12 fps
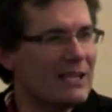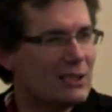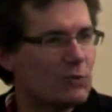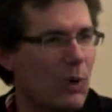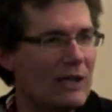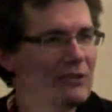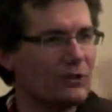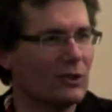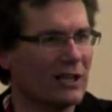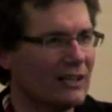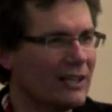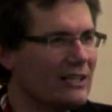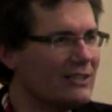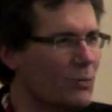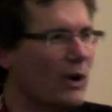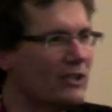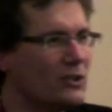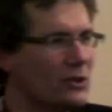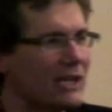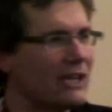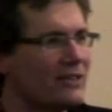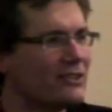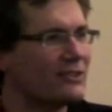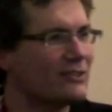at the end just one sort it, isn't one
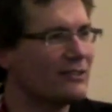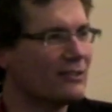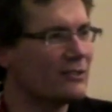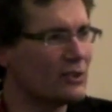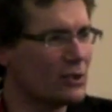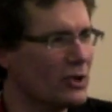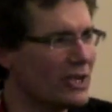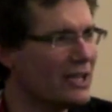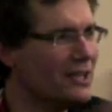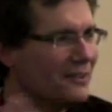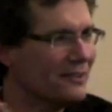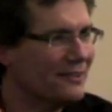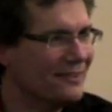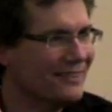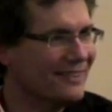sorting it just sorting it?